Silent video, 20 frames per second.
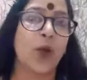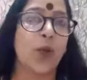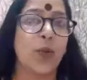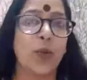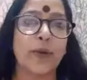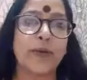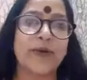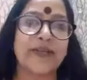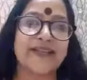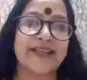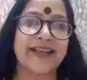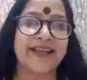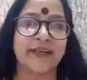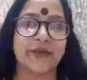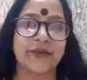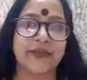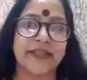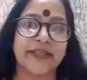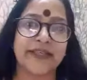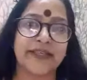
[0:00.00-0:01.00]
When we say
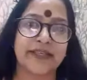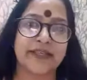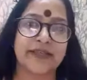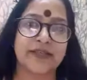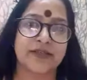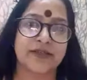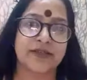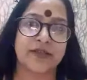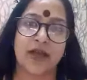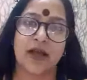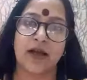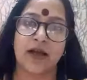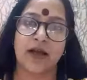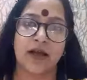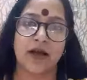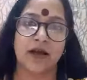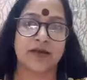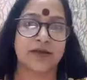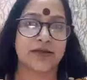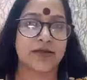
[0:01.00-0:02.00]
unity is
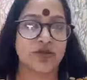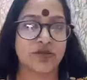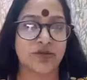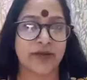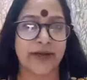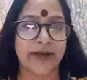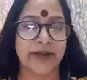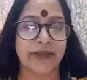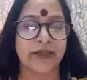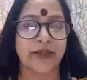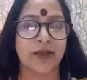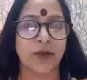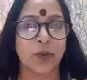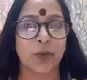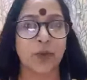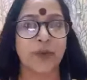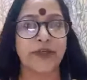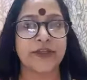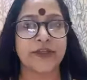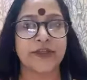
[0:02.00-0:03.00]
strength,
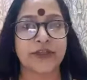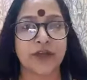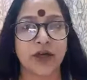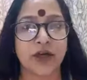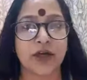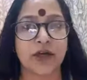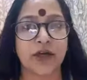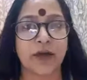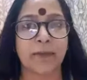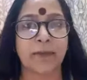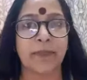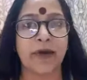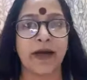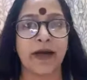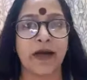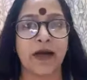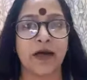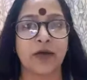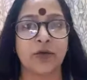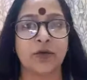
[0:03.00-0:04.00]
we talk
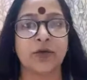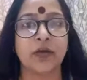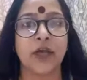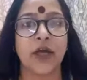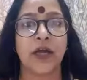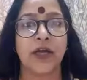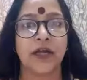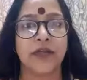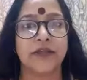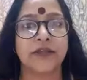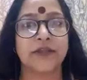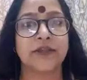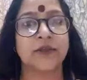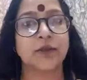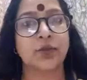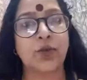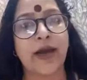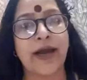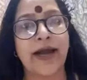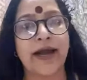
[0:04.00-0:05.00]
about the
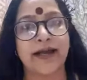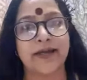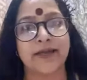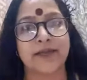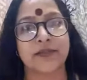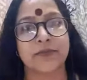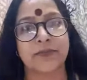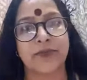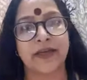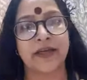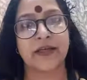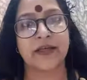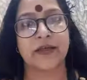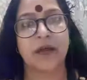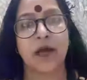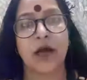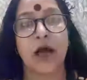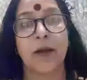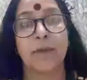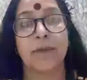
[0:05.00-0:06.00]
two aspects
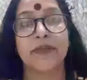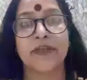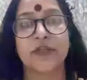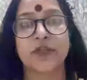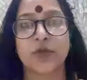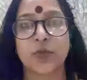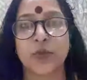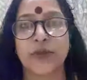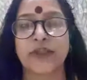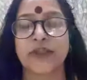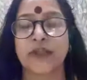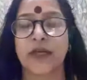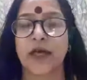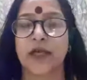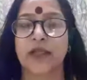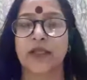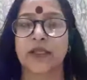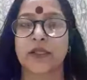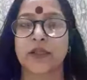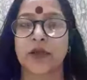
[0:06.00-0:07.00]
amidst which
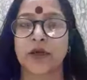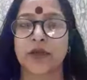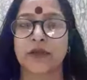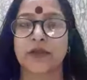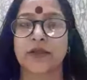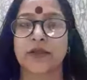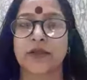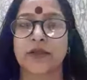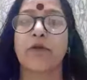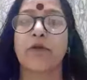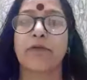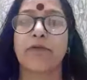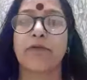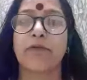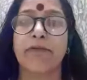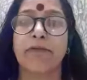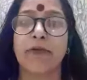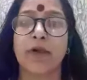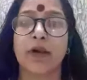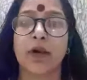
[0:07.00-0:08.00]
our thought
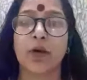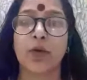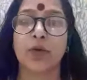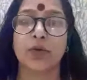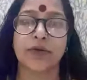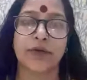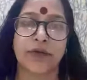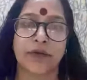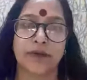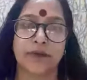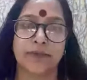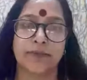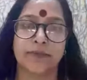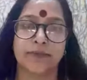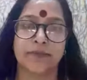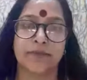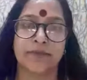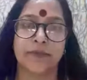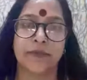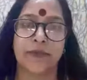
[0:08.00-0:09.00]
float,
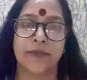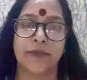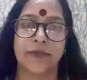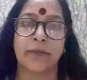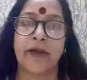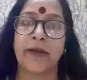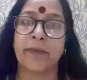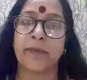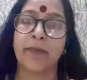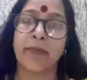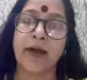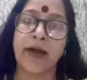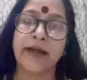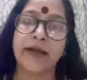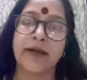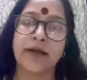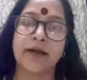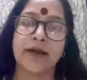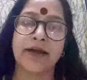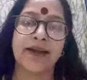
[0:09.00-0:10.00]
my
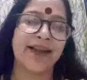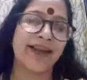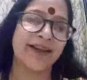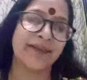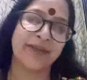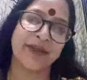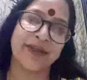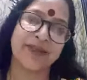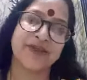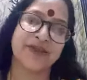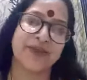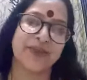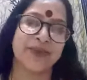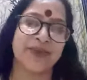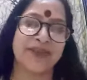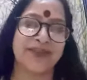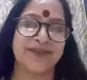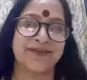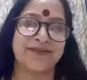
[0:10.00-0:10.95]
mind and my soul.